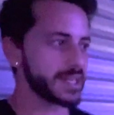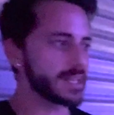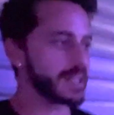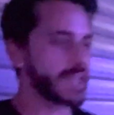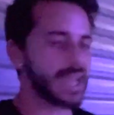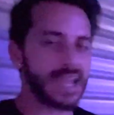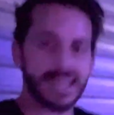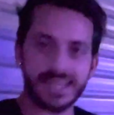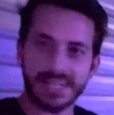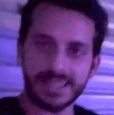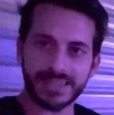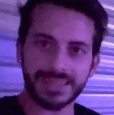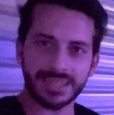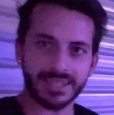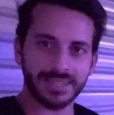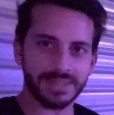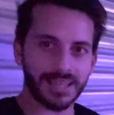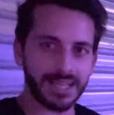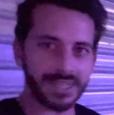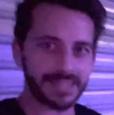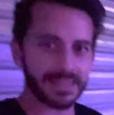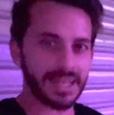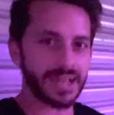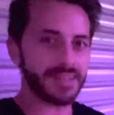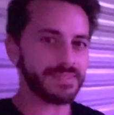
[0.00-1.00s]
anything
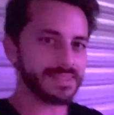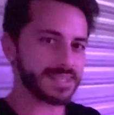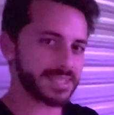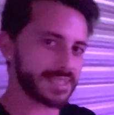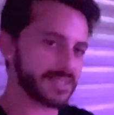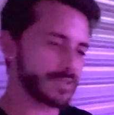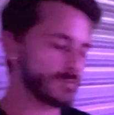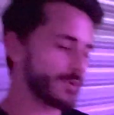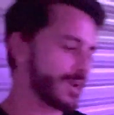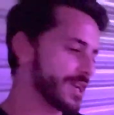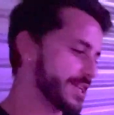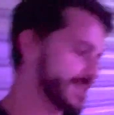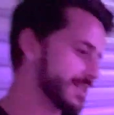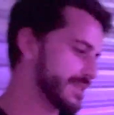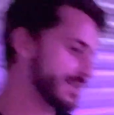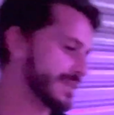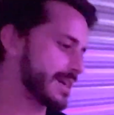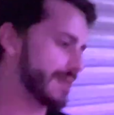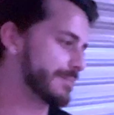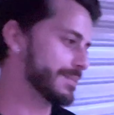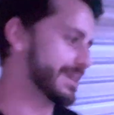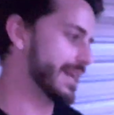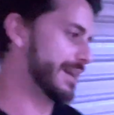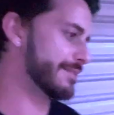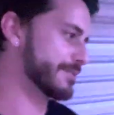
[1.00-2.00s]
like that, this is where you can come
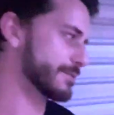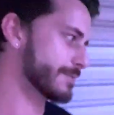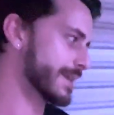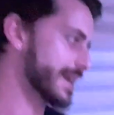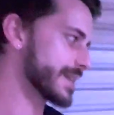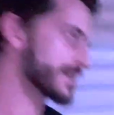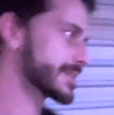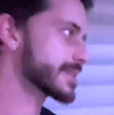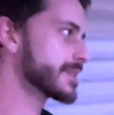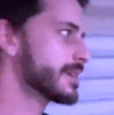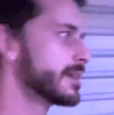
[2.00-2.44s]
and have a rest.